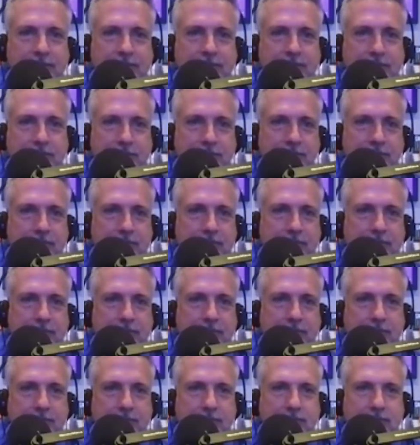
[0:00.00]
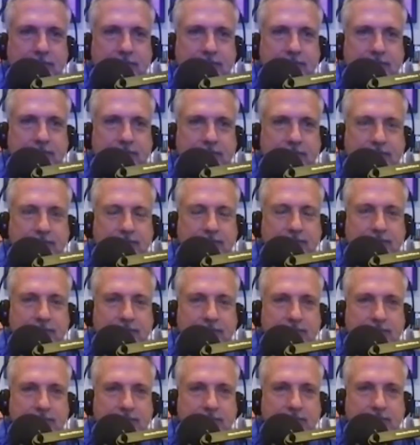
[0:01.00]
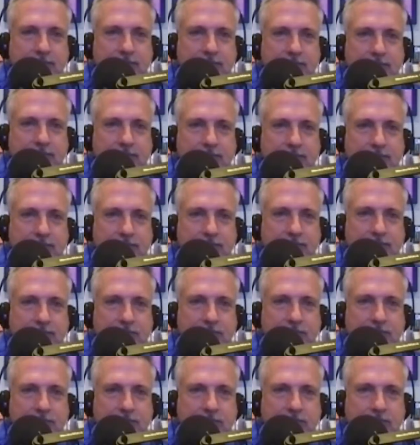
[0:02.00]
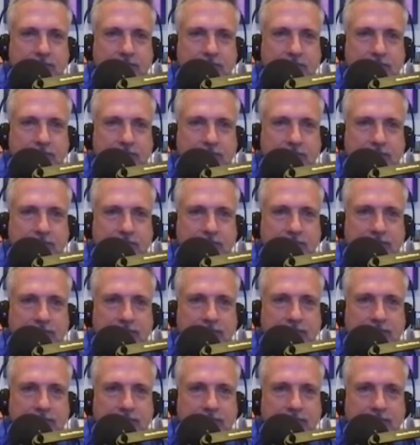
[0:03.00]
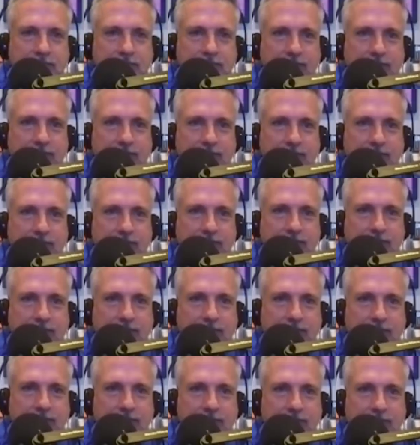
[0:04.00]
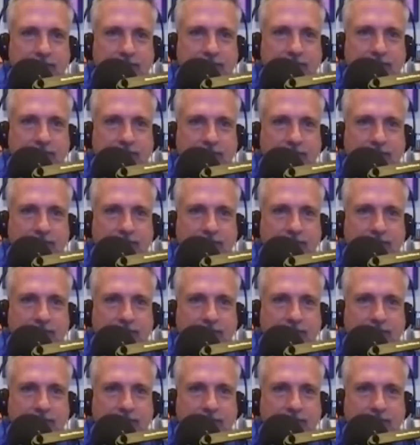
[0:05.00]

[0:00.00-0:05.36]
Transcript: The person shown says nothing.